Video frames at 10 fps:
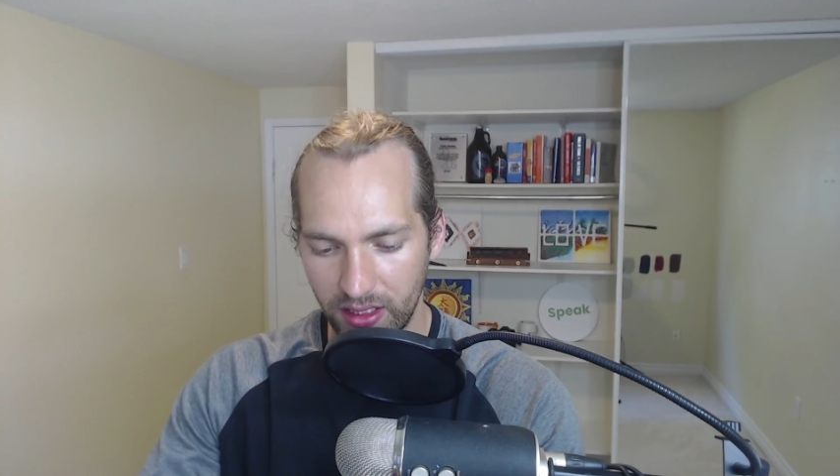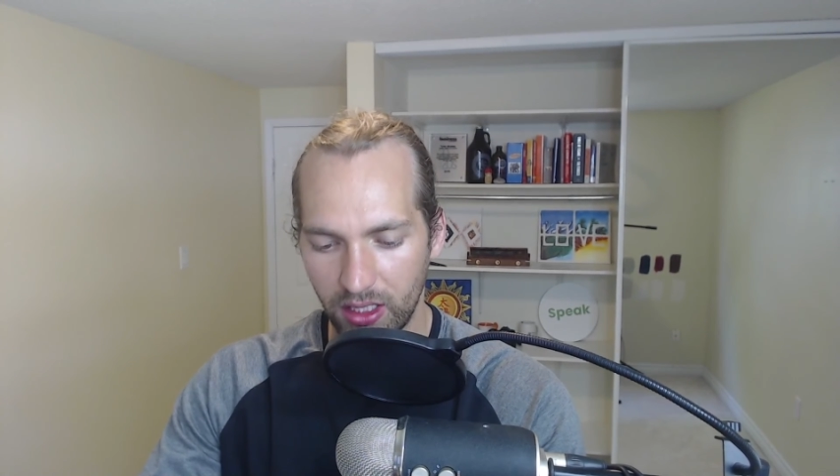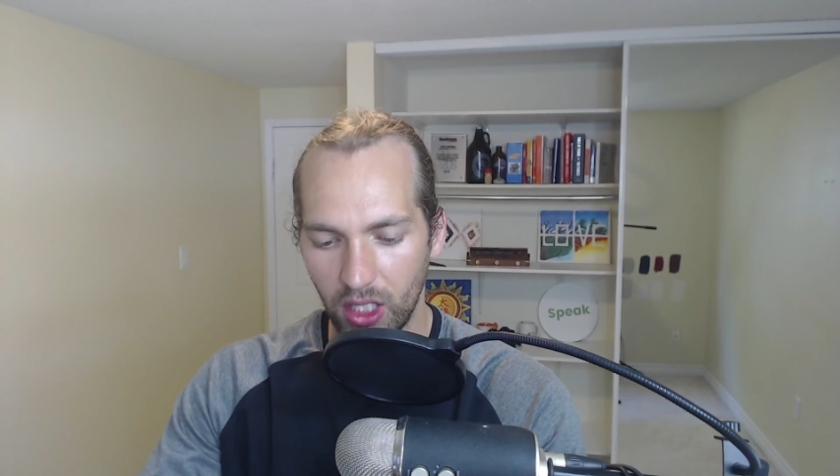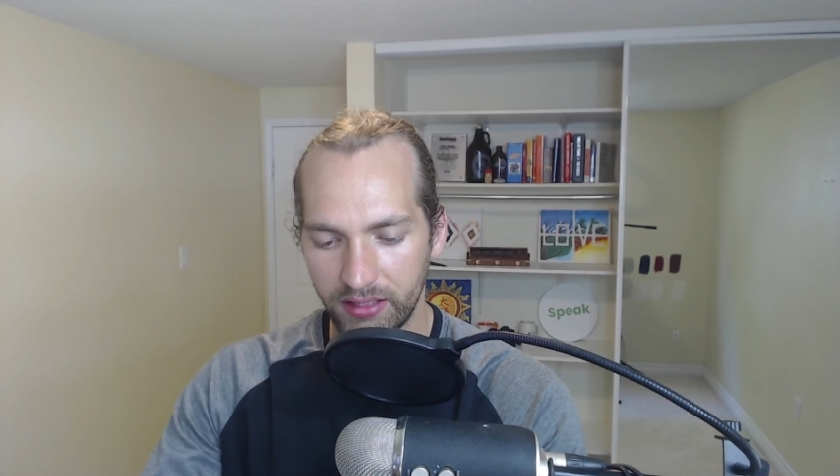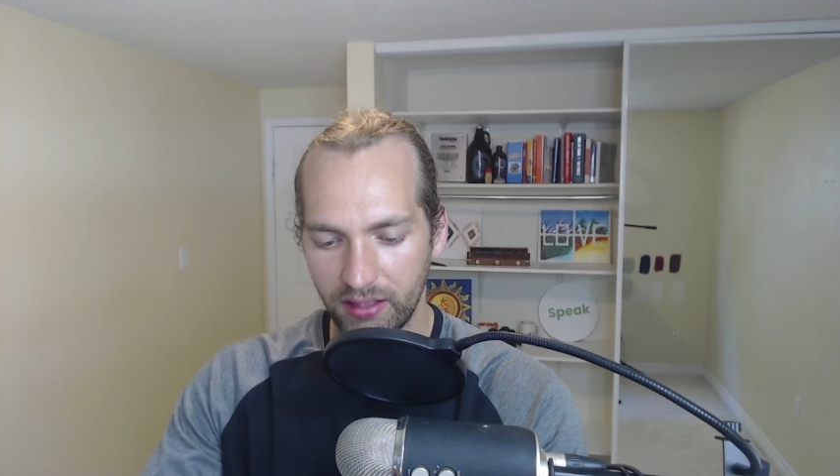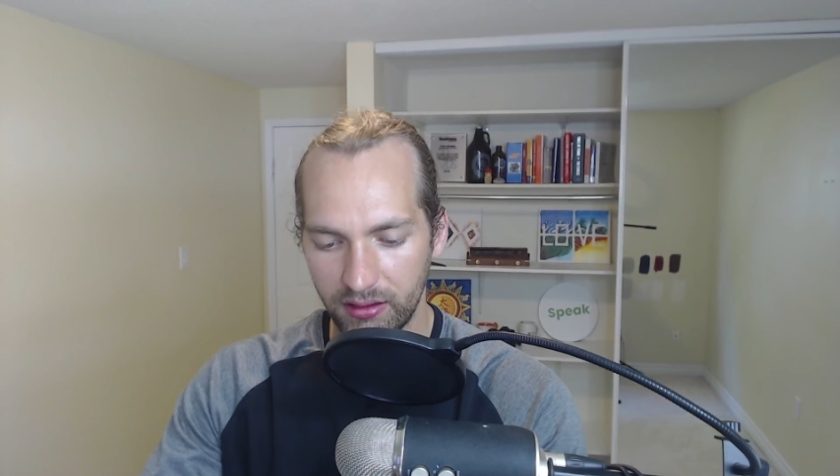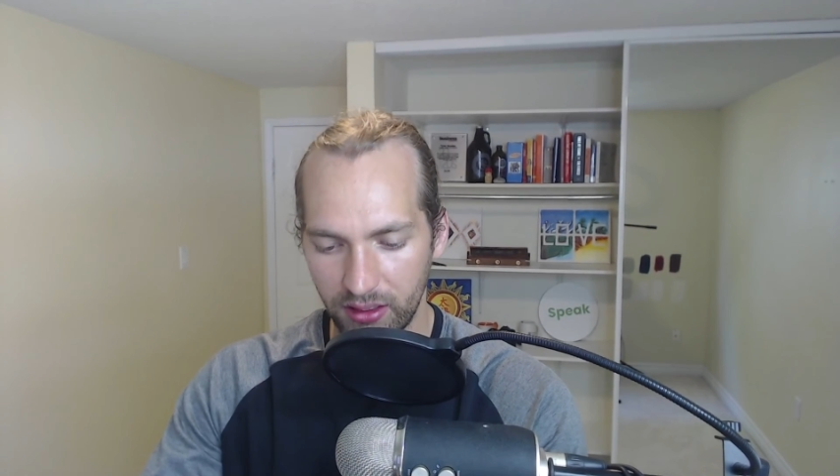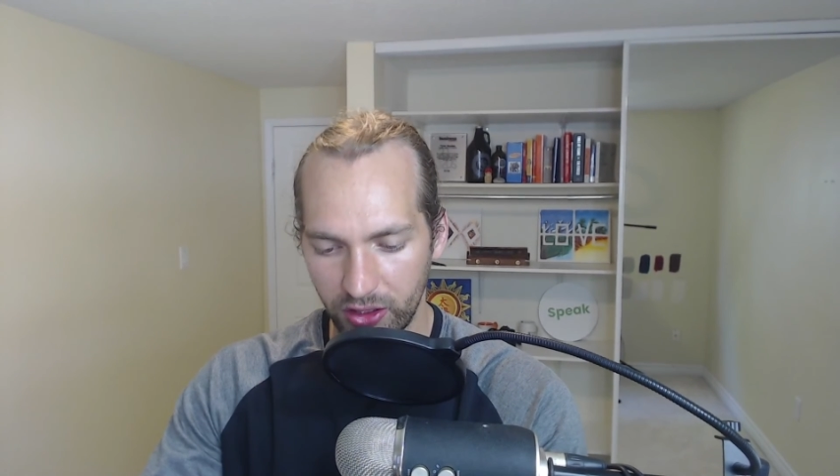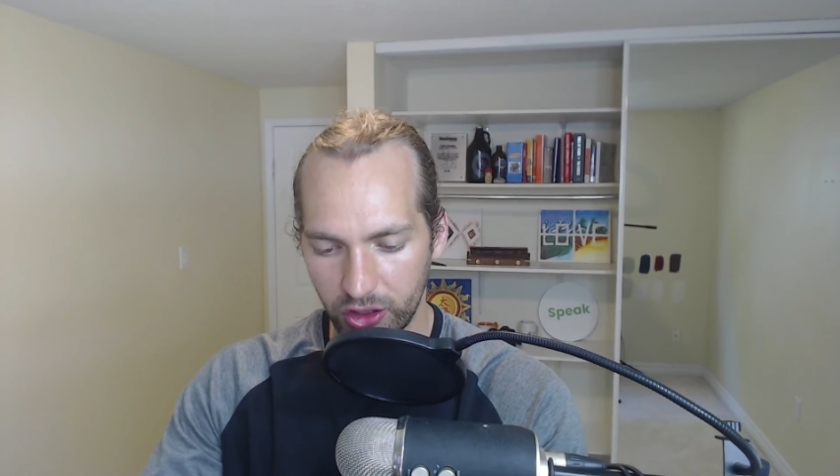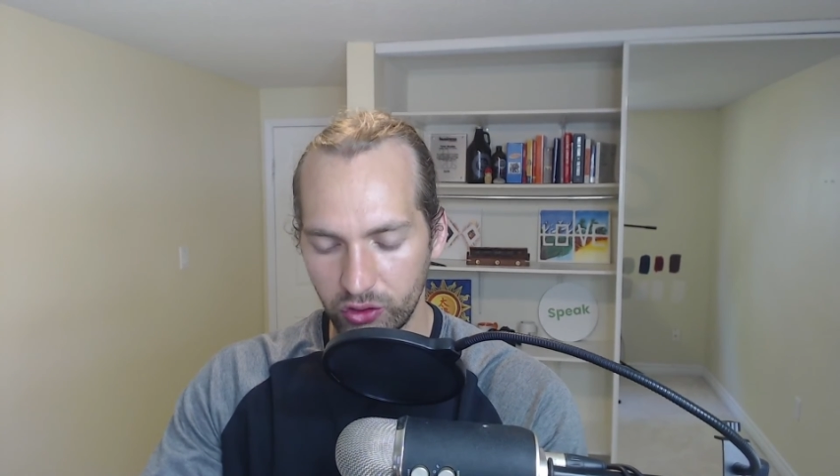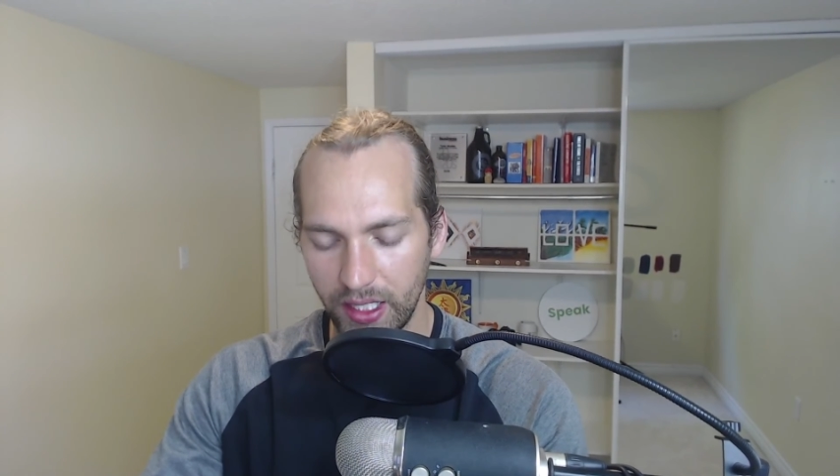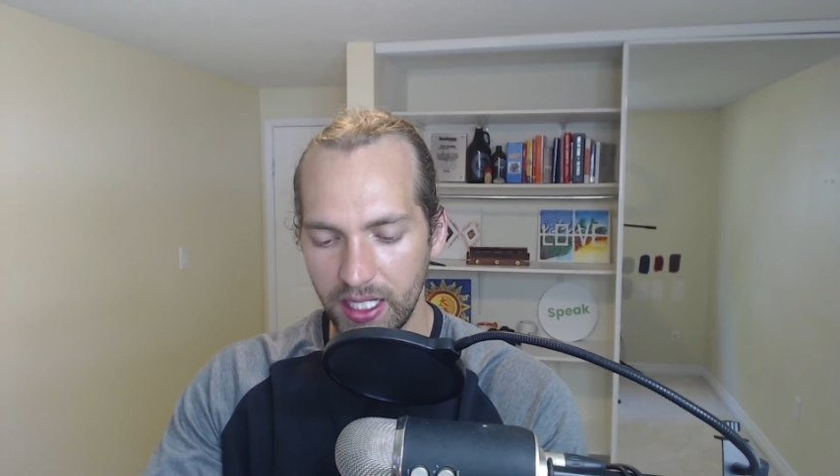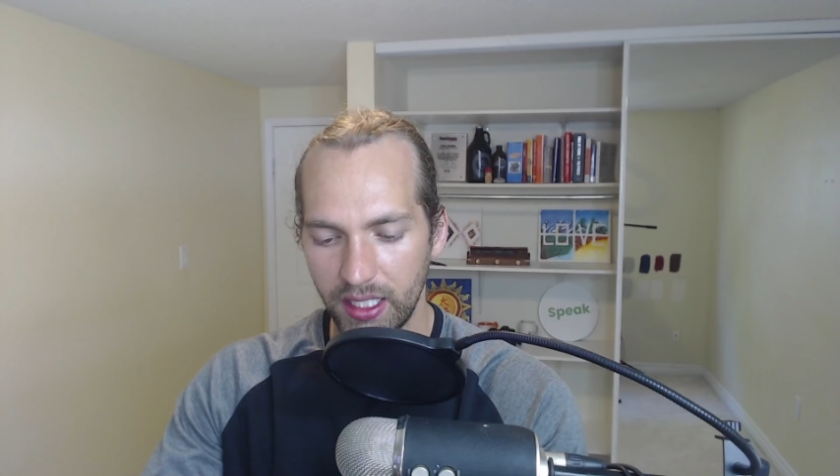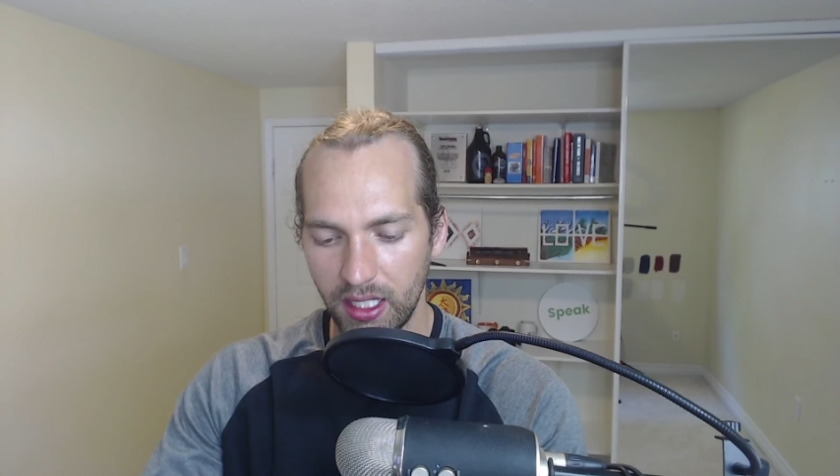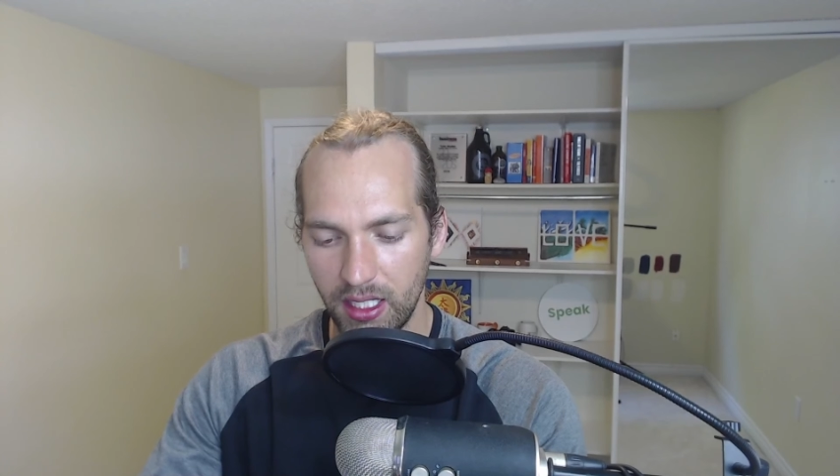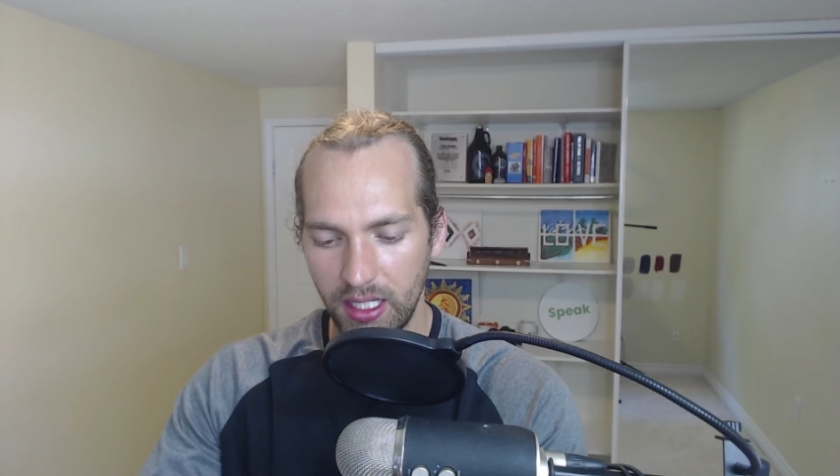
the content that they're creating,